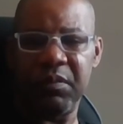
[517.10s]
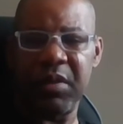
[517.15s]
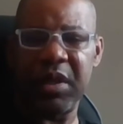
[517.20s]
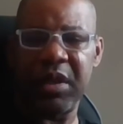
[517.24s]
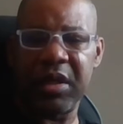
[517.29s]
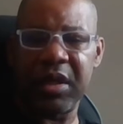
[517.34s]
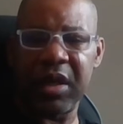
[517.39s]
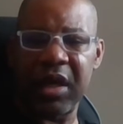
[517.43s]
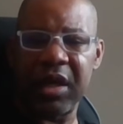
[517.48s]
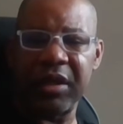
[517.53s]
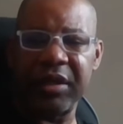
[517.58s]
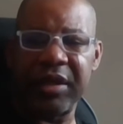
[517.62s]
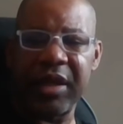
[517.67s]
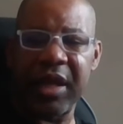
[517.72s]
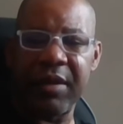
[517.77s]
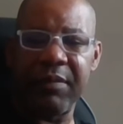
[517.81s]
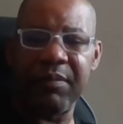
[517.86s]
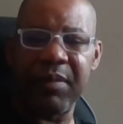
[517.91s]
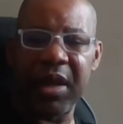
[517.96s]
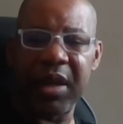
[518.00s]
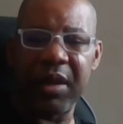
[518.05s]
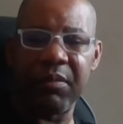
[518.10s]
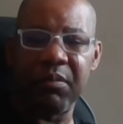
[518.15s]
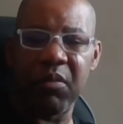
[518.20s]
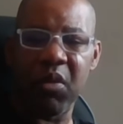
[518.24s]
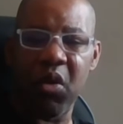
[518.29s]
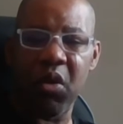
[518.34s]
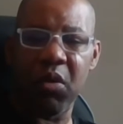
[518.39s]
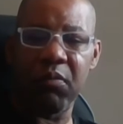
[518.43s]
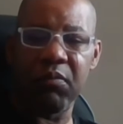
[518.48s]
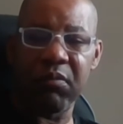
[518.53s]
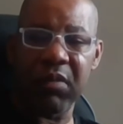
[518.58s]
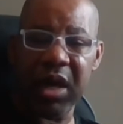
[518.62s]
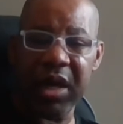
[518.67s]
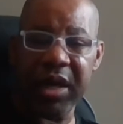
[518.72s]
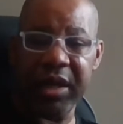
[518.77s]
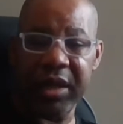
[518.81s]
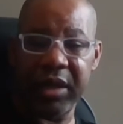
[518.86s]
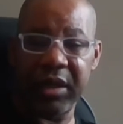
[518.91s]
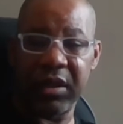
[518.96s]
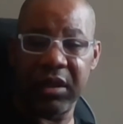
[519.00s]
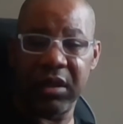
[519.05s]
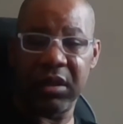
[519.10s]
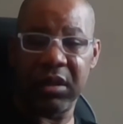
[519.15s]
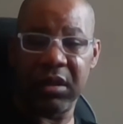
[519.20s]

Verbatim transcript: because they make more money